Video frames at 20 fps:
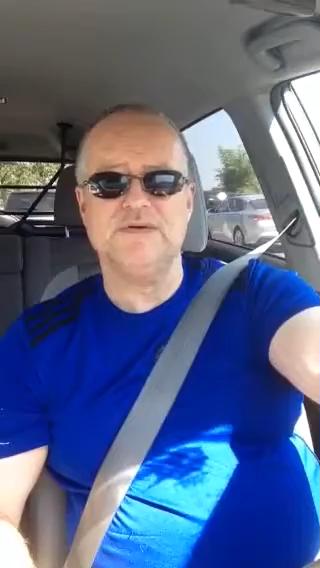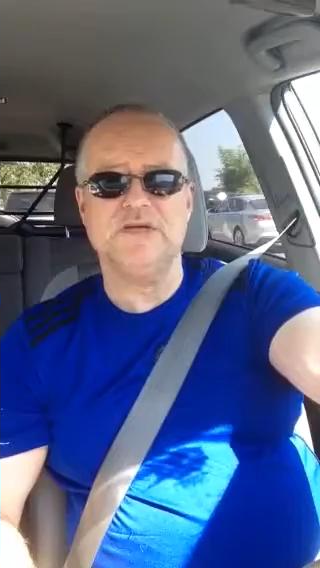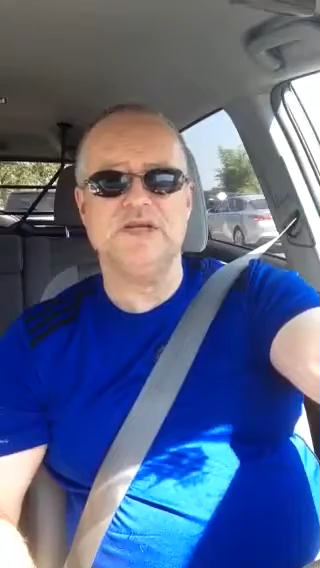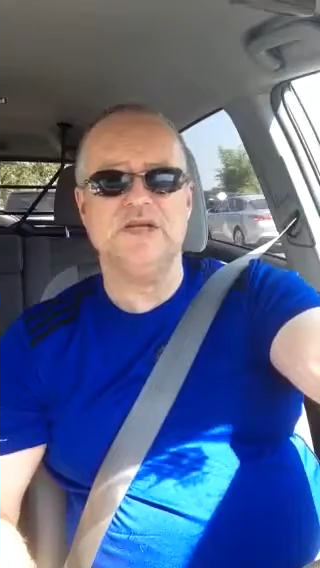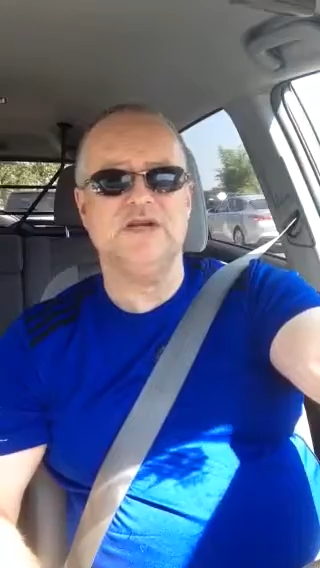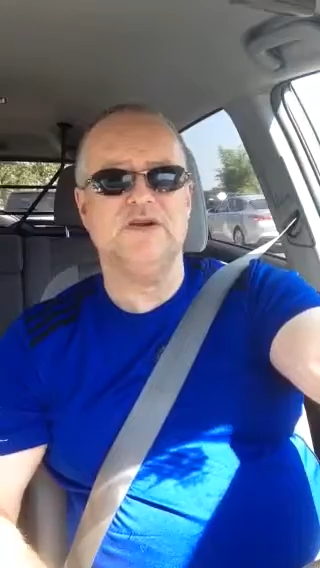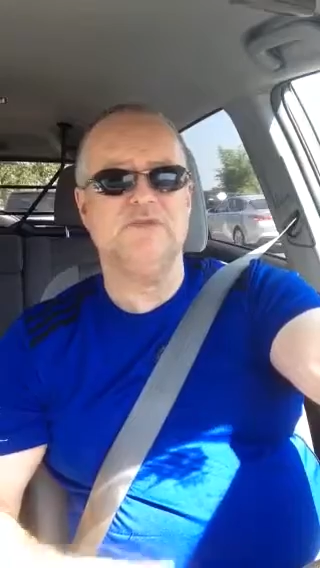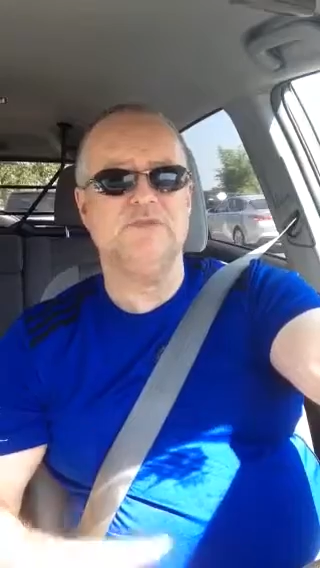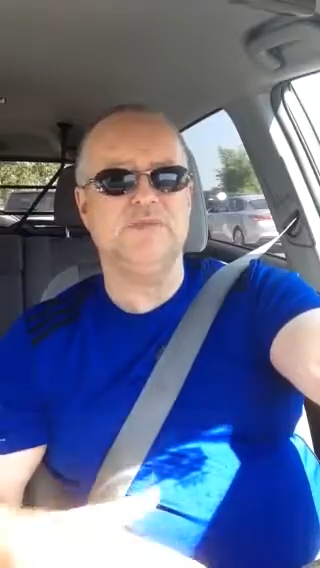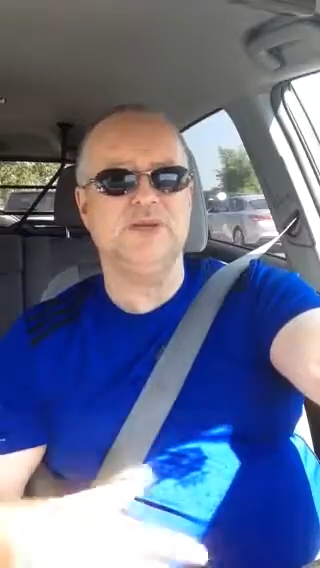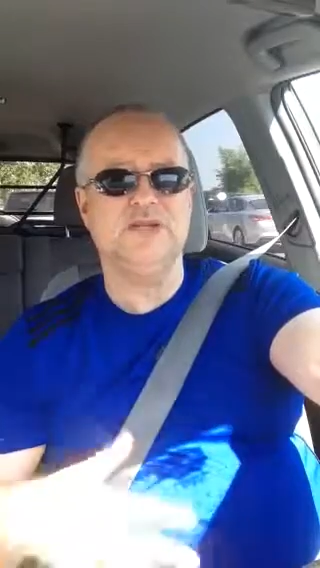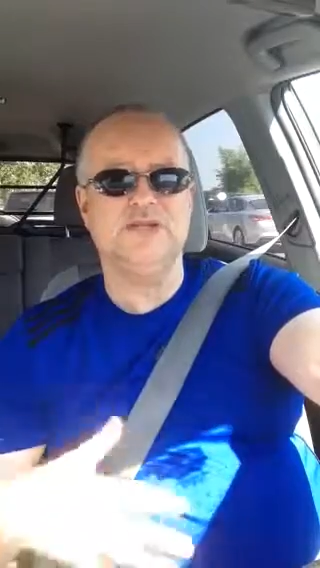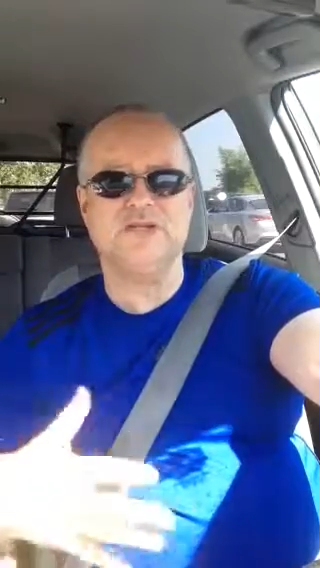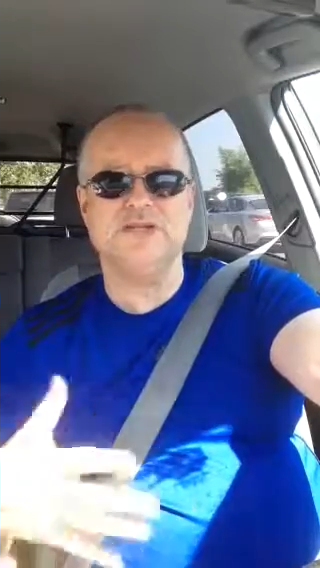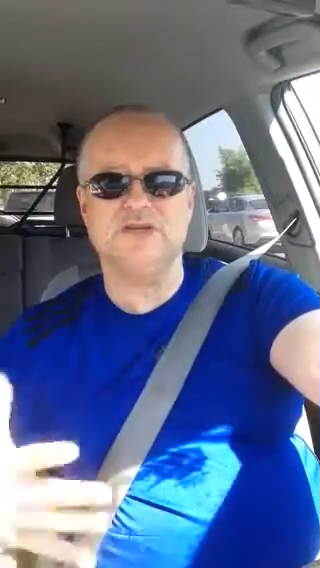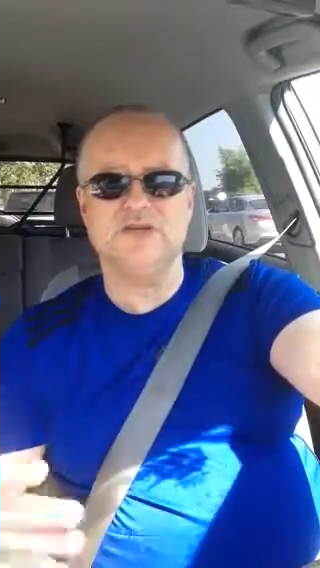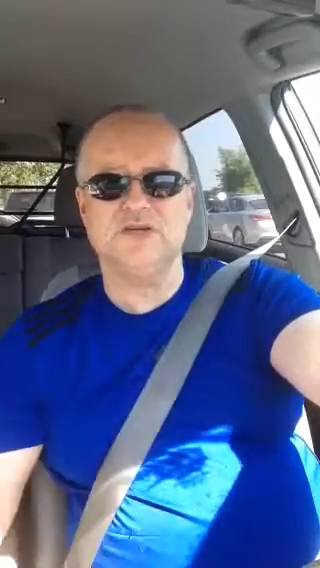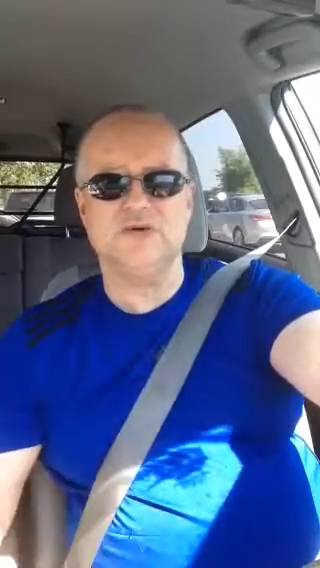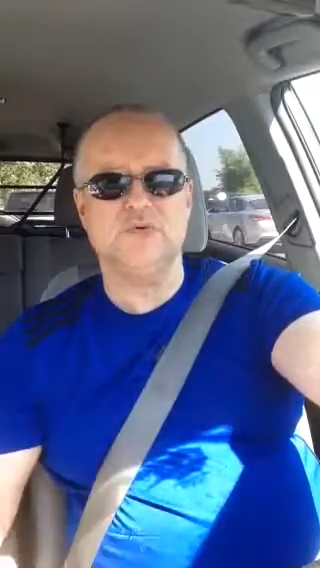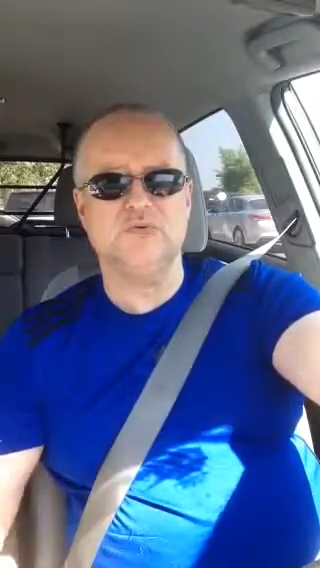Again, I don't
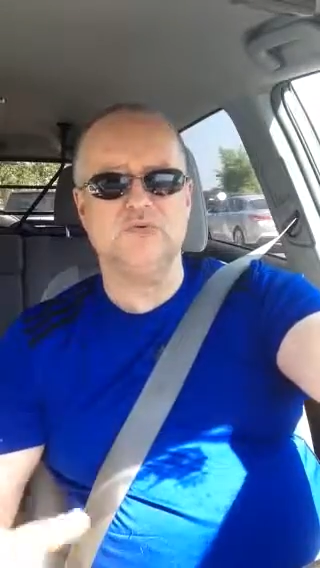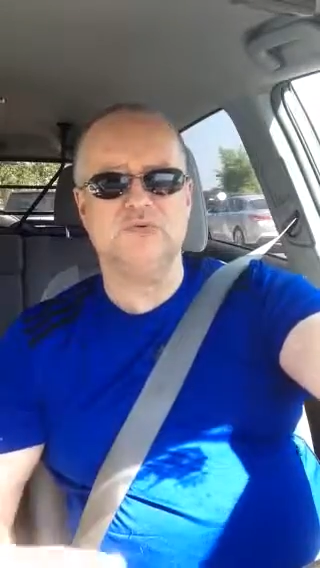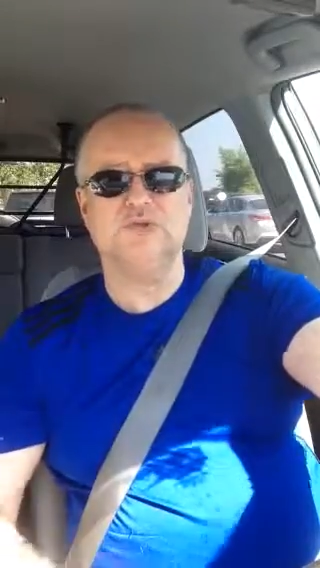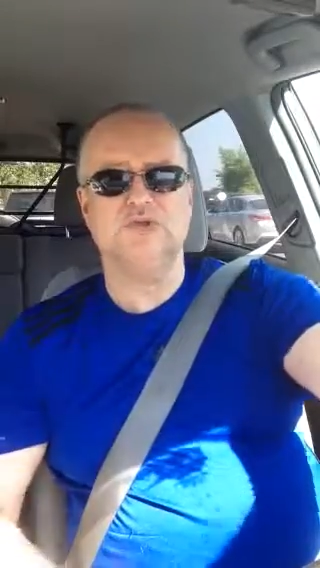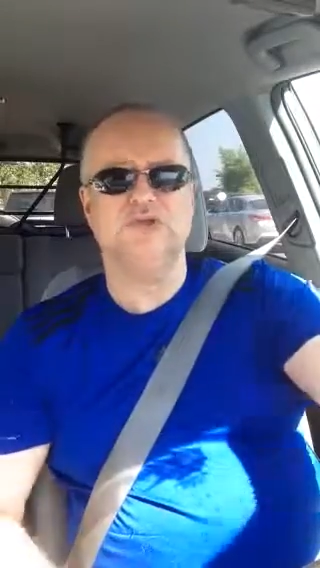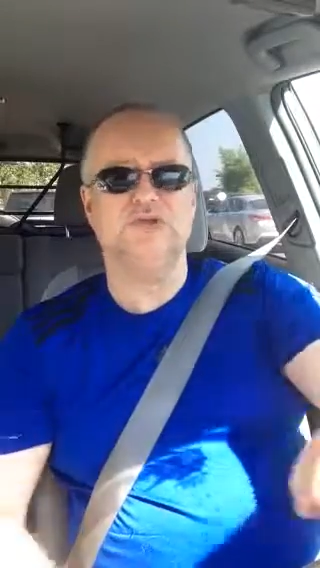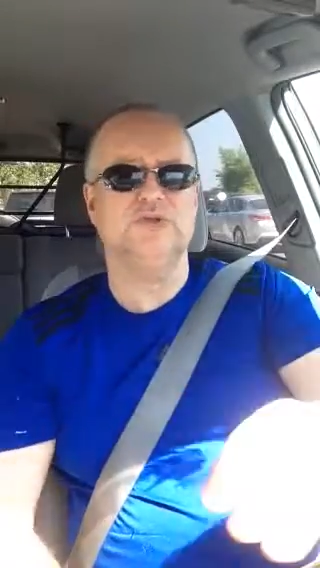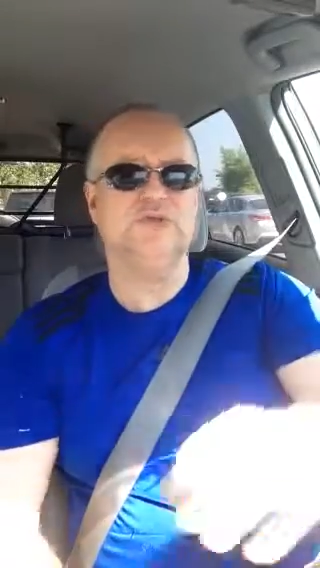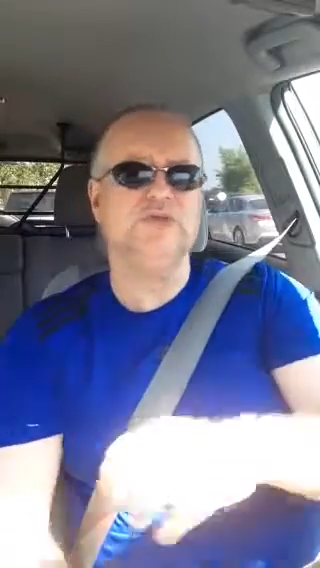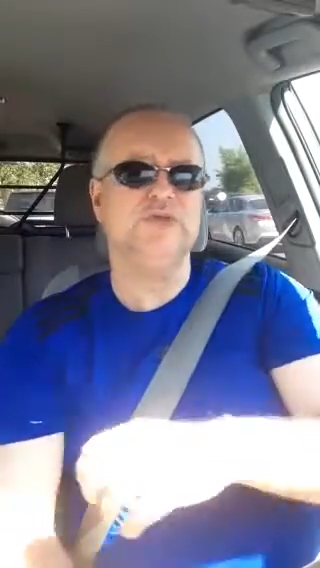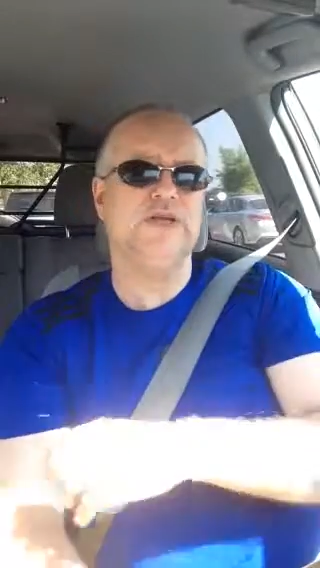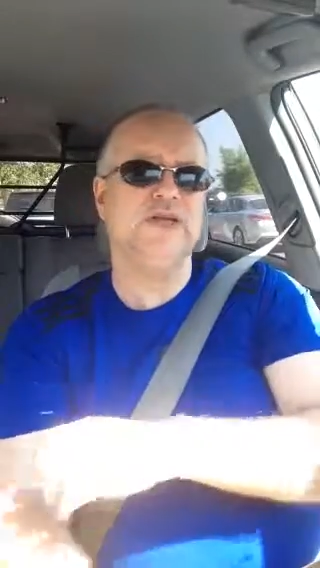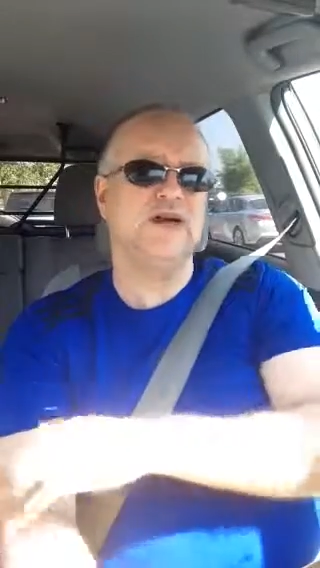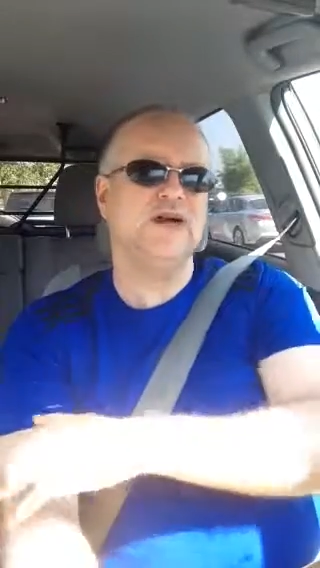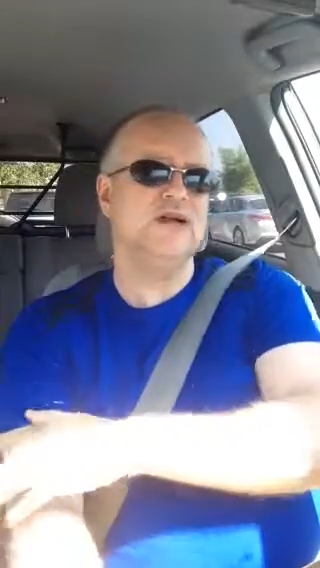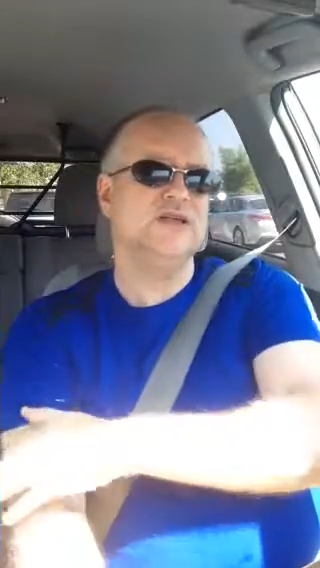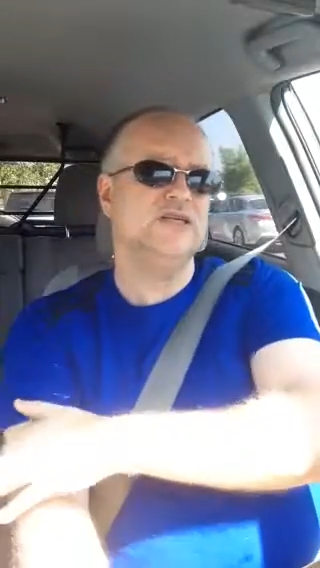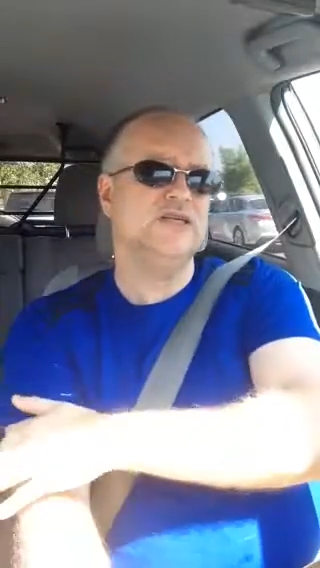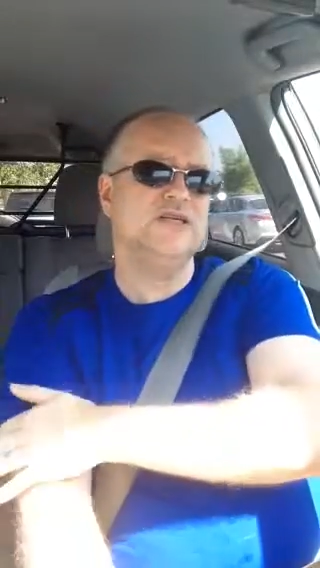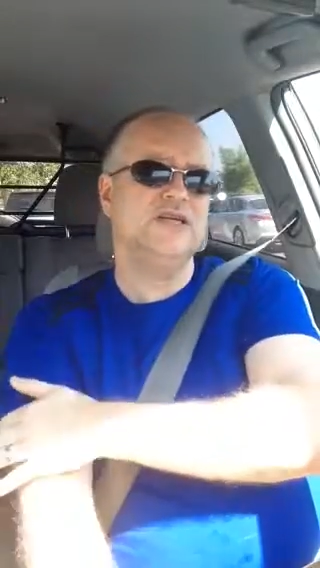mention the owners, who they
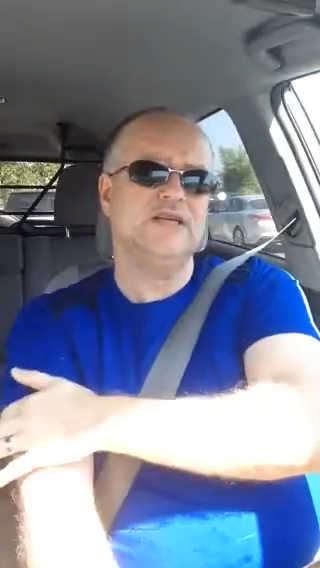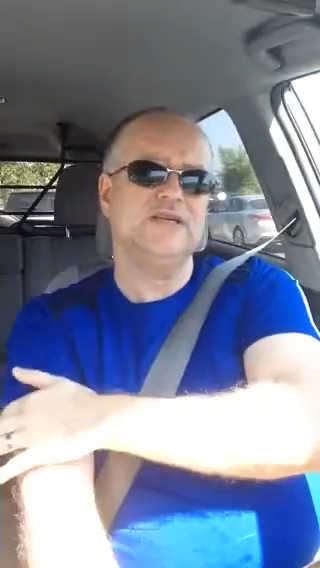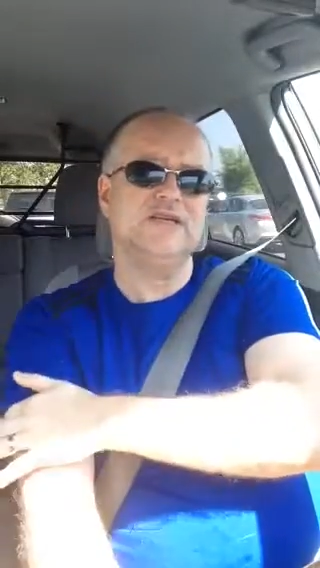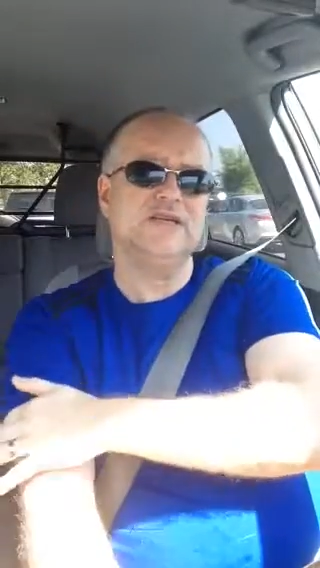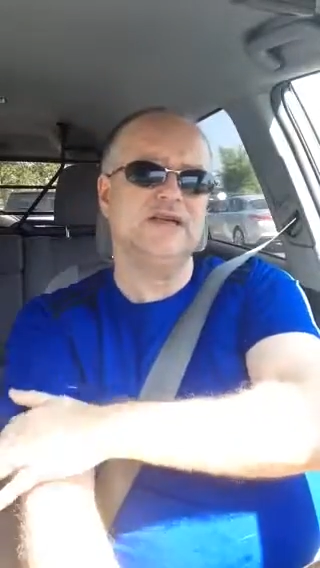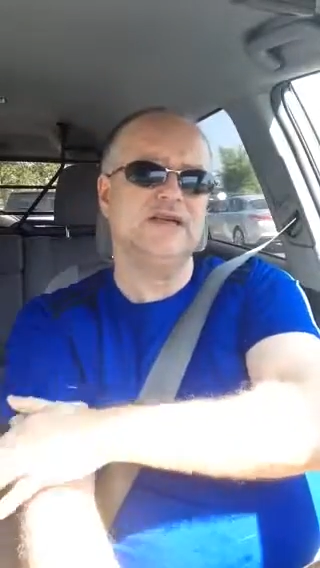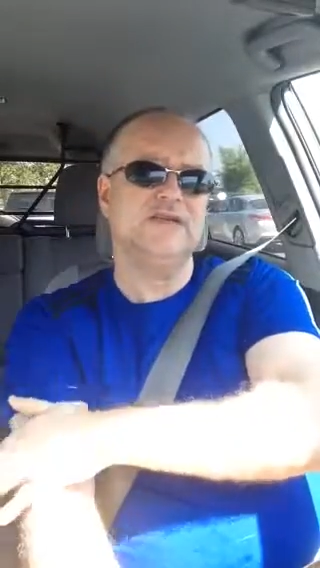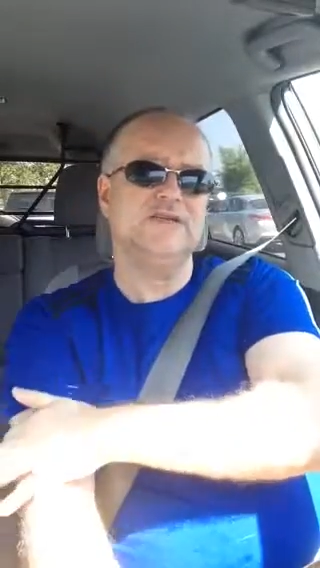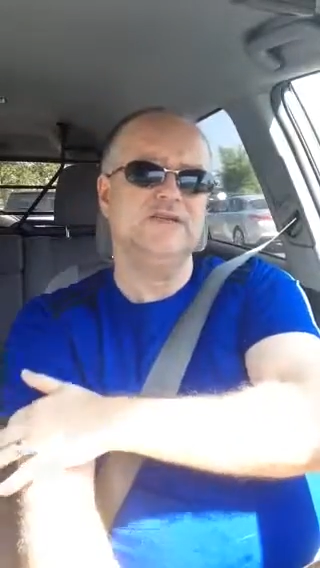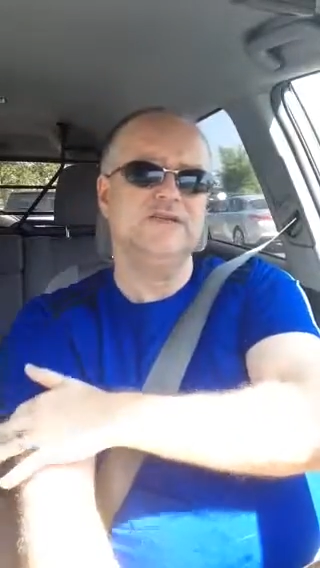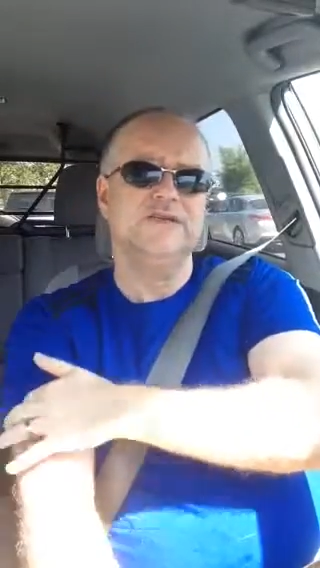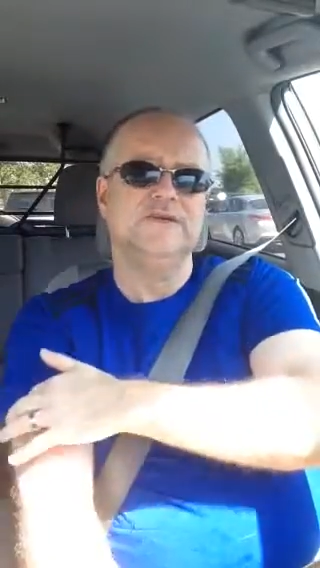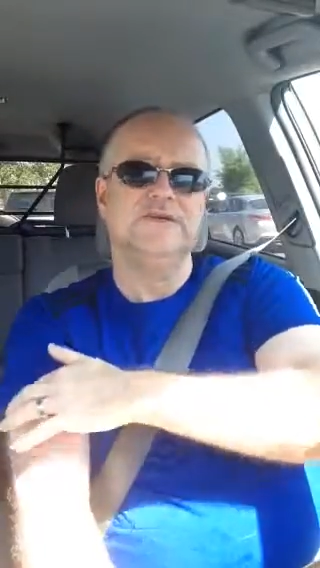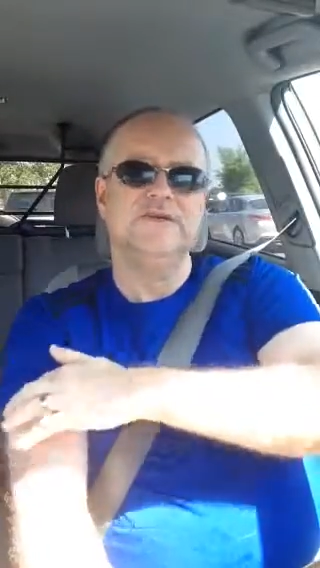are, anything like that.